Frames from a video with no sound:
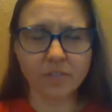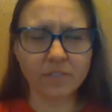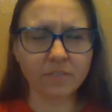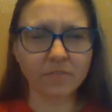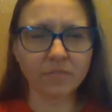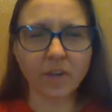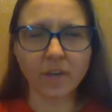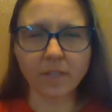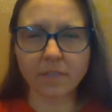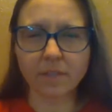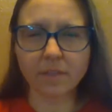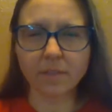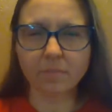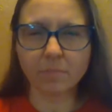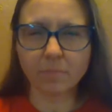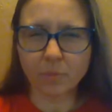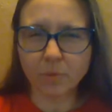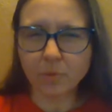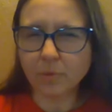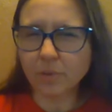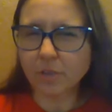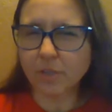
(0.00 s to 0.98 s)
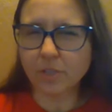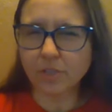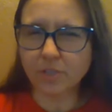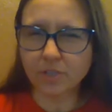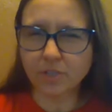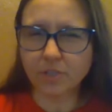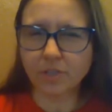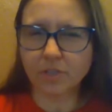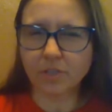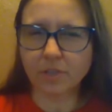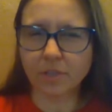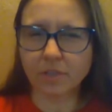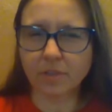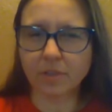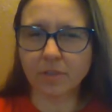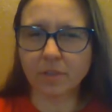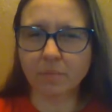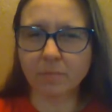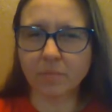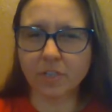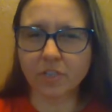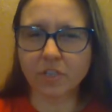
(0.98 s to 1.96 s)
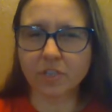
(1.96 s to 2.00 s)
In fact, I'm pretty sure that the
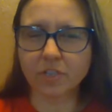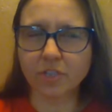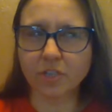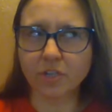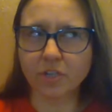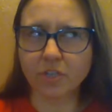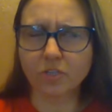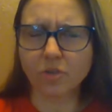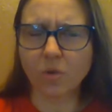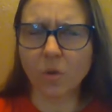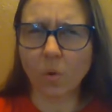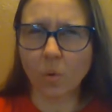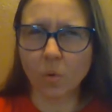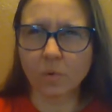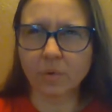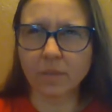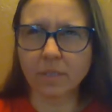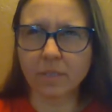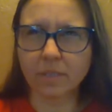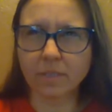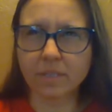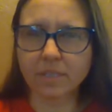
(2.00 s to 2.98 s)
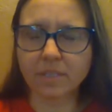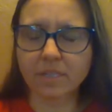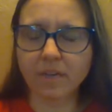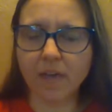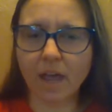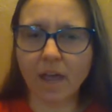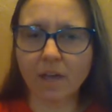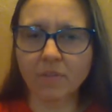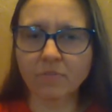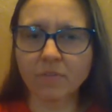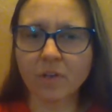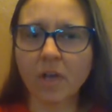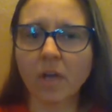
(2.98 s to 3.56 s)
magician is holding the staff.